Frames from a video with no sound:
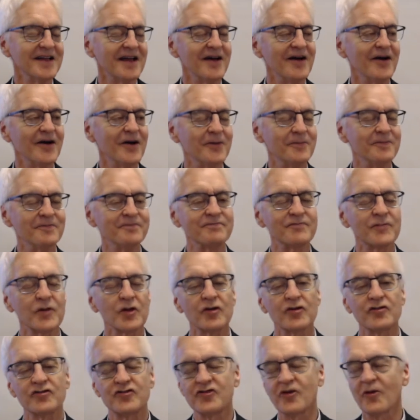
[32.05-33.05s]
Um,
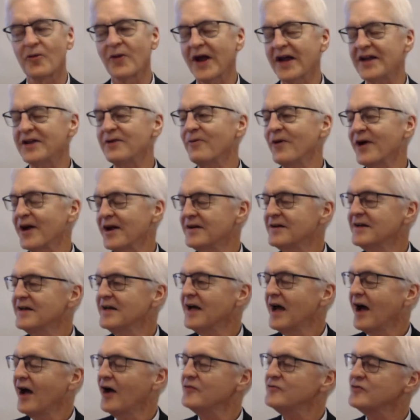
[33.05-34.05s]
so anyway,
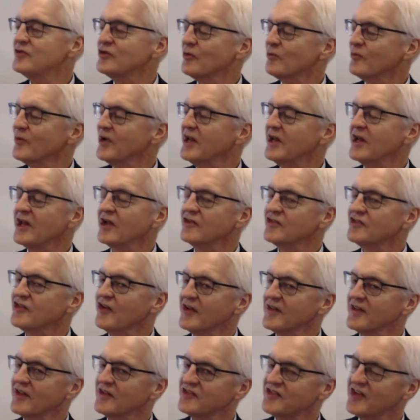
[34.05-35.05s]
uh, the readings
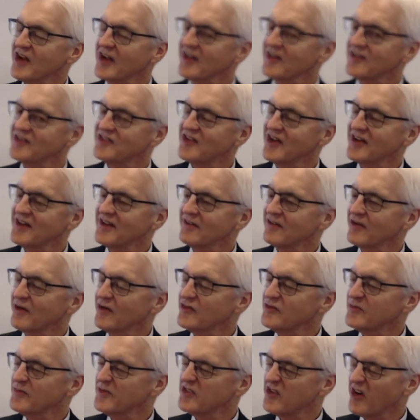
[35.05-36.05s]
on the second Sunday of
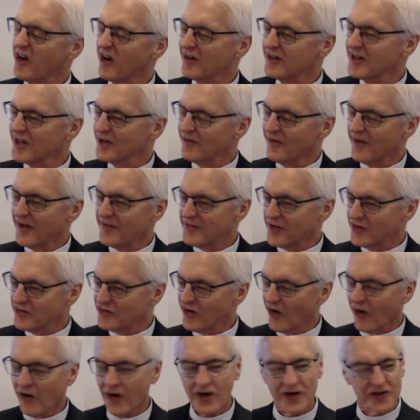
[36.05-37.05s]
Christmas are a little on the
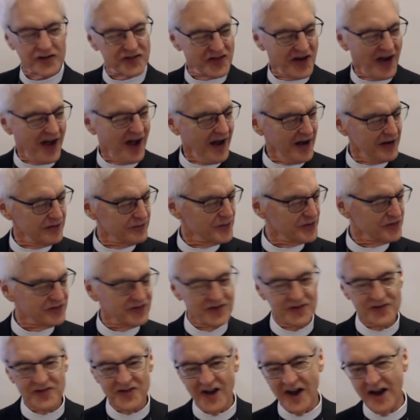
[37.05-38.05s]
dark side, wouldn't
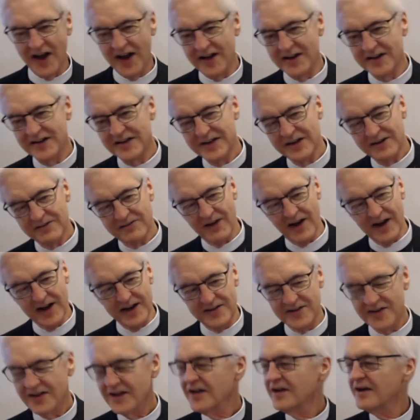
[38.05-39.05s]
you say?
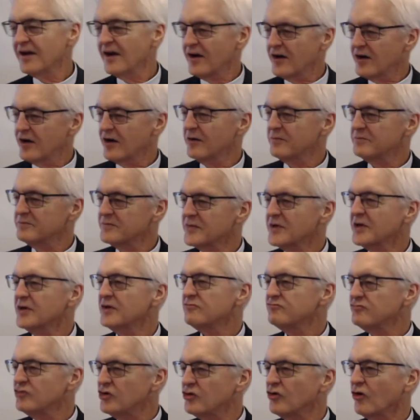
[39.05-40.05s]
Right? Um,
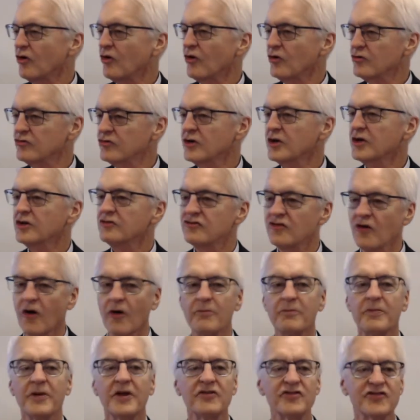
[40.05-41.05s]
you know,
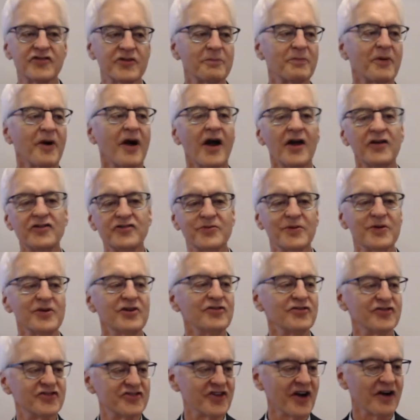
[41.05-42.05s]
don't be surprised when
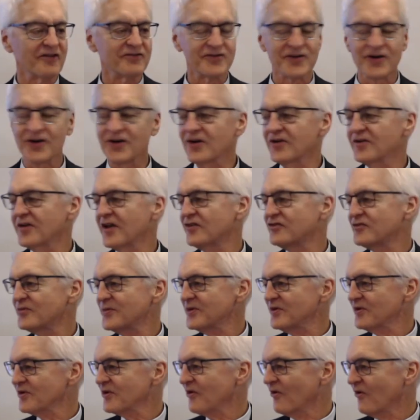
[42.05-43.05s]
you suffer. That's what
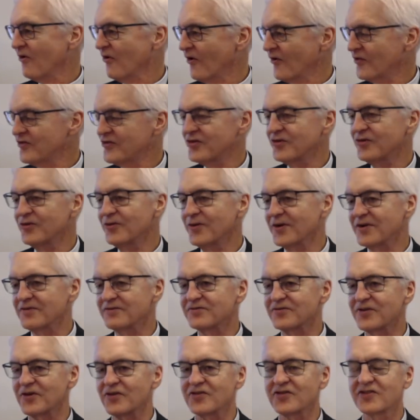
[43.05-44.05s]
you're called to in
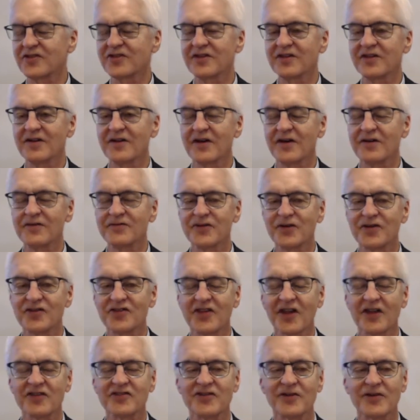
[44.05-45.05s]
First uh, First
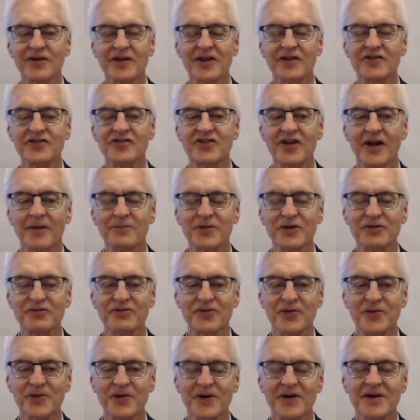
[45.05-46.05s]
Thessalonians chapter
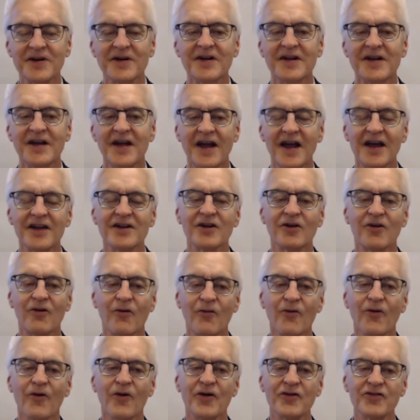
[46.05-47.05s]
four, and of
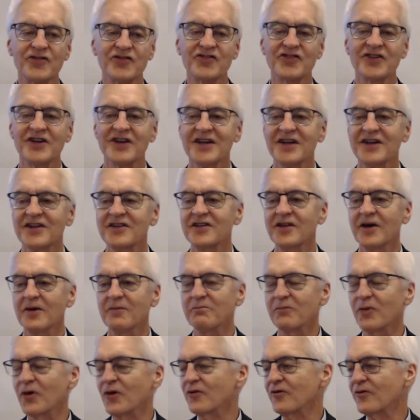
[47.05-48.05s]
course the
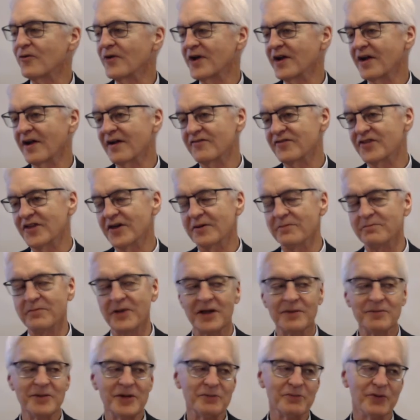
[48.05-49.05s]
murdering of the
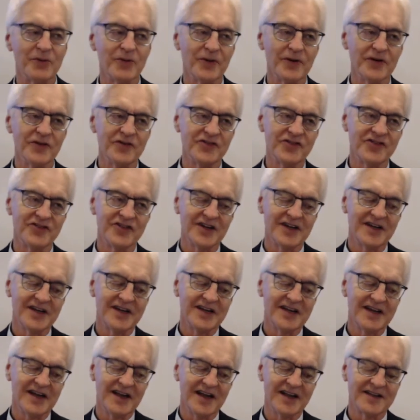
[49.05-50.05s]
baby boys
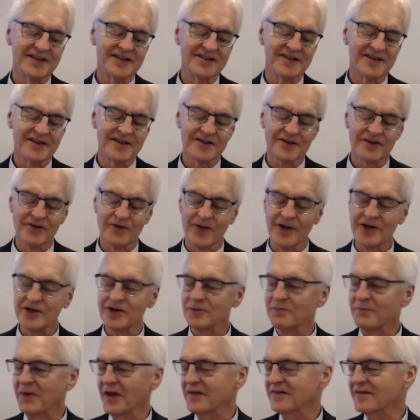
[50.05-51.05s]
at uh, Greater
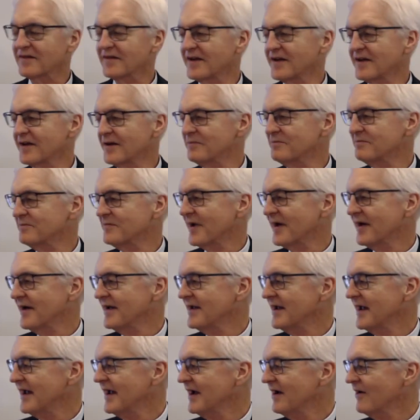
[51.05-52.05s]
Bethlehem by
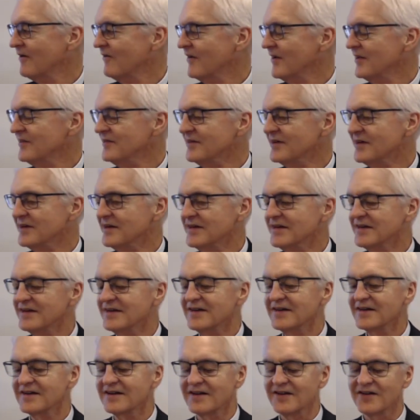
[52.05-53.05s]
Herod,
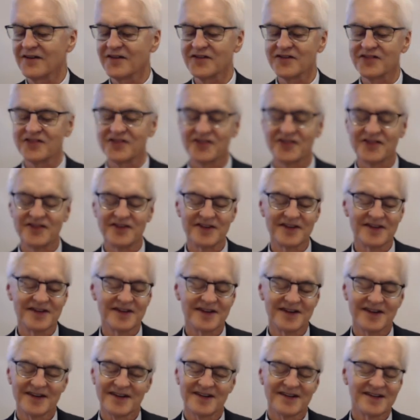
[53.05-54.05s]
because
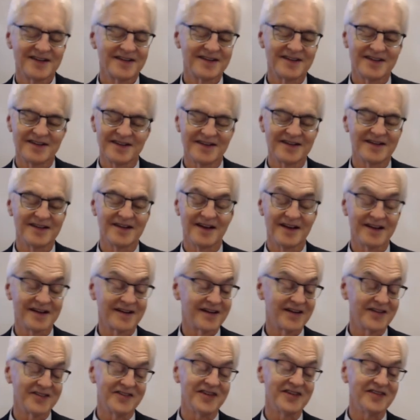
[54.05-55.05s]

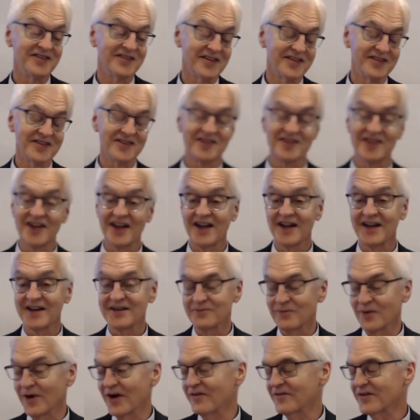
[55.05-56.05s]
because uh, he's
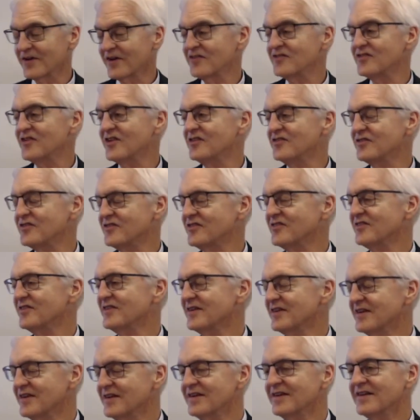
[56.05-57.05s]
insane. Well, because he's
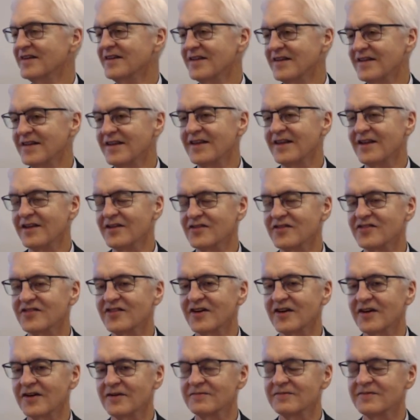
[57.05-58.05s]
he's
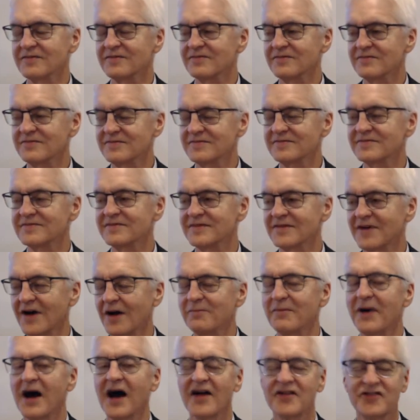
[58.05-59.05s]
uh, a
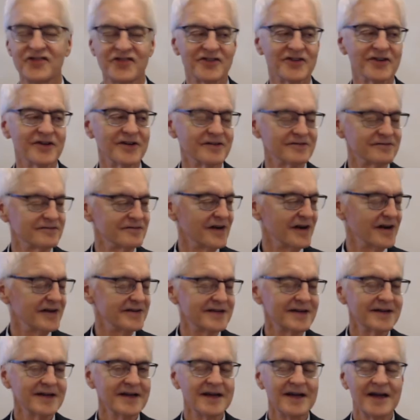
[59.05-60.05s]
monster,
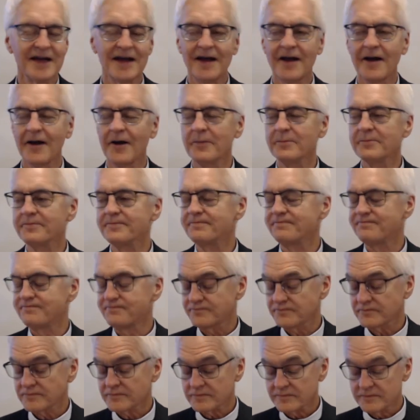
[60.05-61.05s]
right? Um,
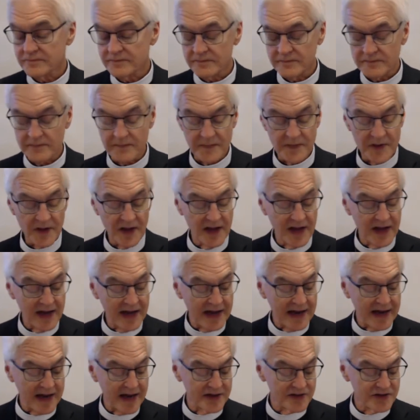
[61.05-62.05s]

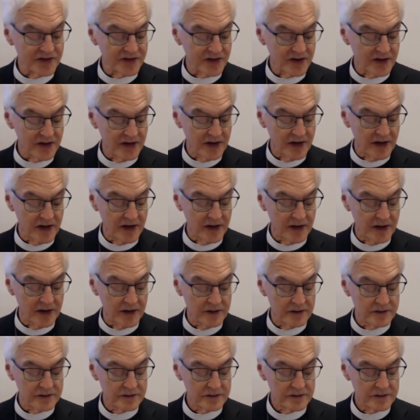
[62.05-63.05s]
and
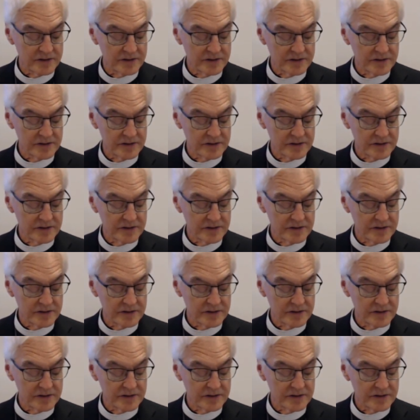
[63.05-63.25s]
uh,